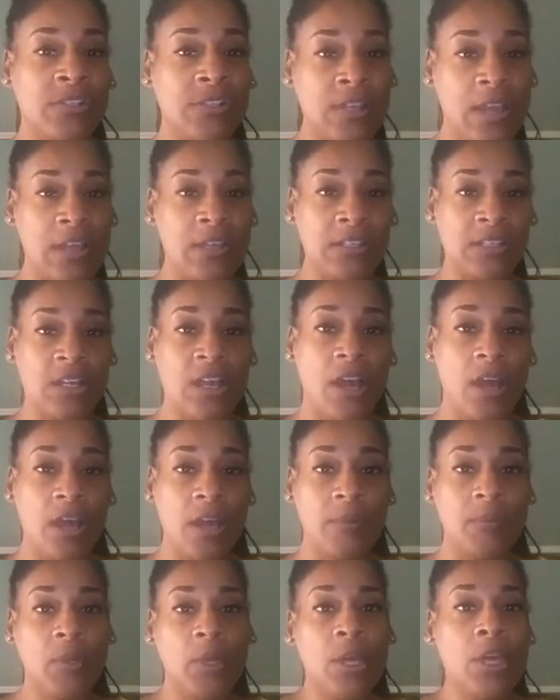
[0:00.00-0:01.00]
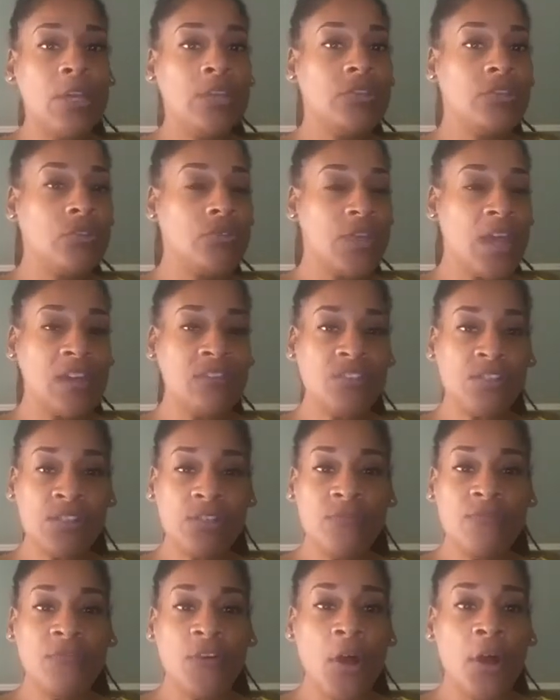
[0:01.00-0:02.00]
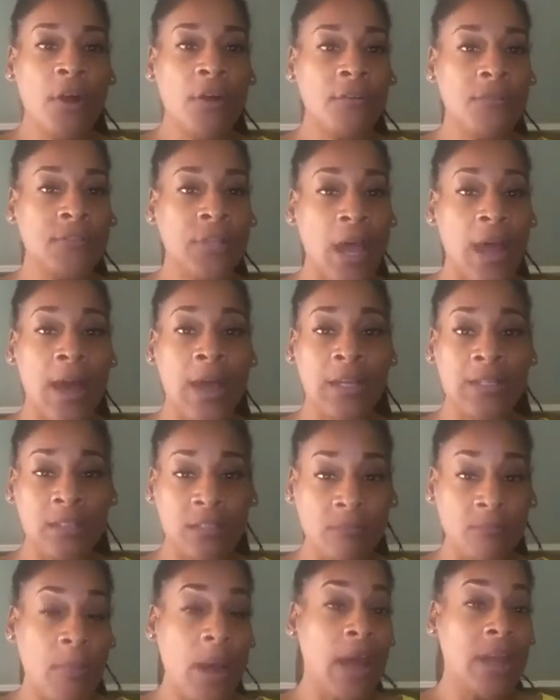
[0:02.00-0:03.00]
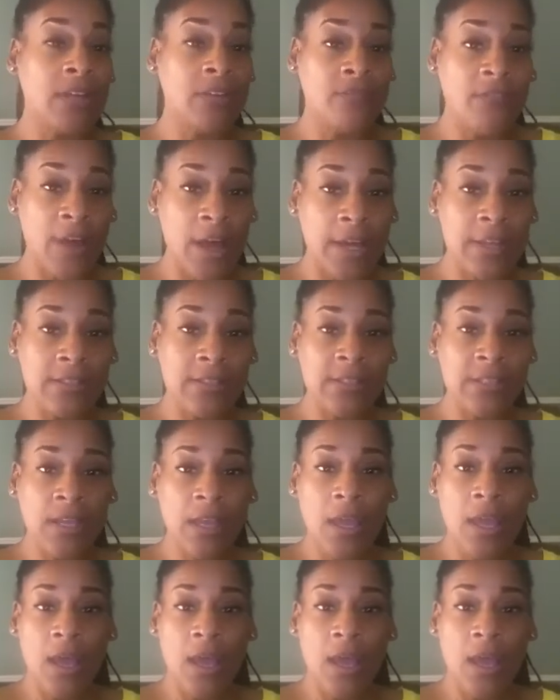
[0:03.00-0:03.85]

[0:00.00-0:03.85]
takes time. So that just involves, my advice,